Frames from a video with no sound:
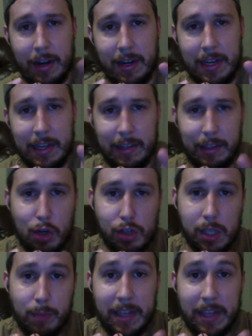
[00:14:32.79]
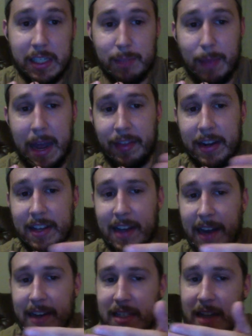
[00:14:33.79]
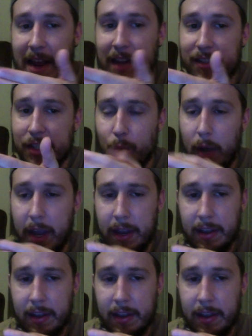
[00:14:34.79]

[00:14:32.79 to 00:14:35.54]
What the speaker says: and he usually beats his man. Then he kind of snakes his way